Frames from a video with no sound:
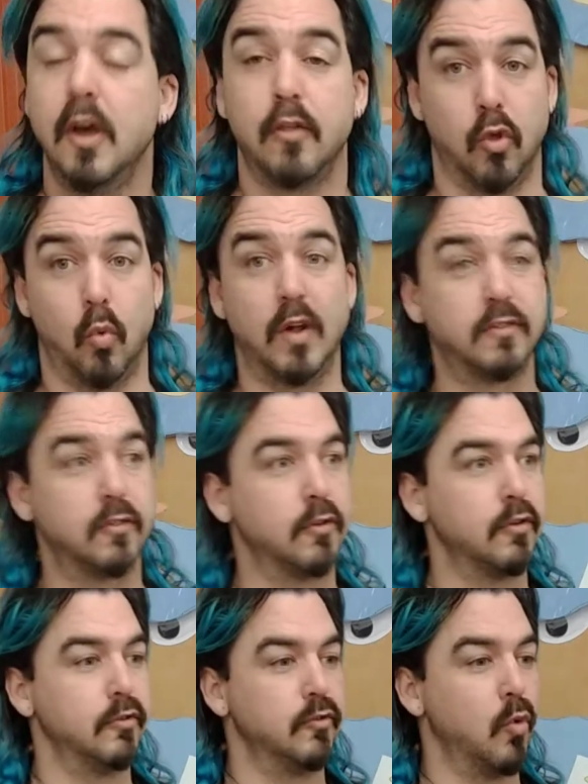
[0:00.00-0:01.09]
The Onceler
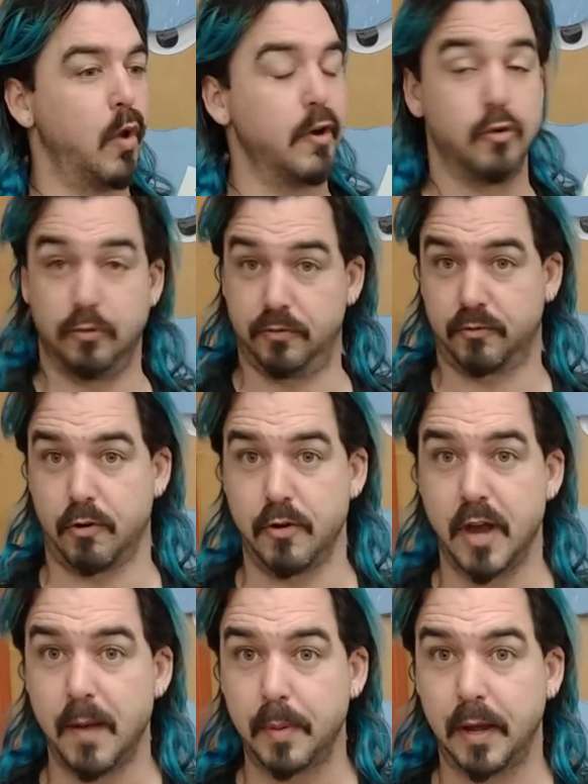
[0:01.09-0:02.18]
is the one who screwed
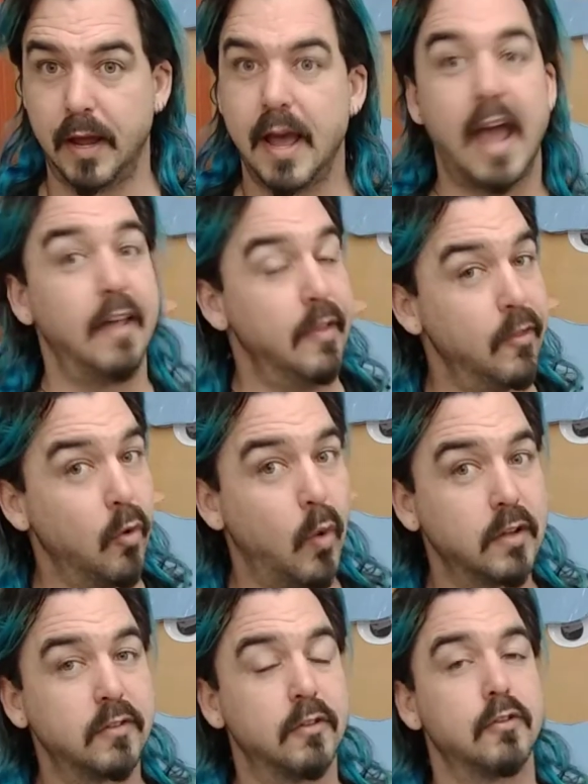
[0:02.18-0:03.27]
up, and then the
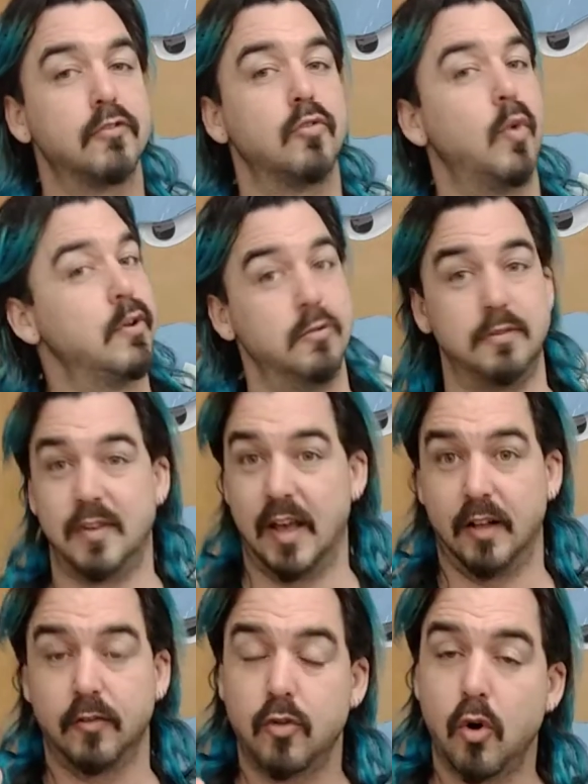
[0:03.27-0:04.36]
Onceler is the one who
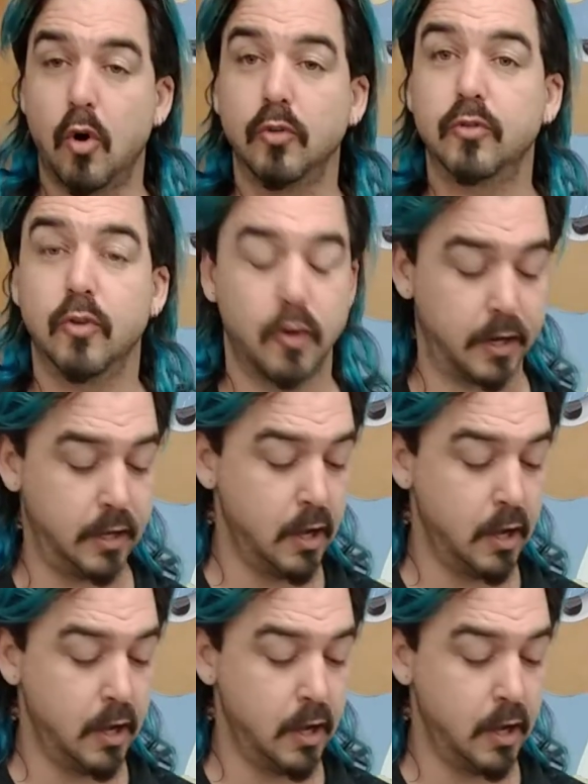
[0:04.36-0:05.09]
tells the whole story.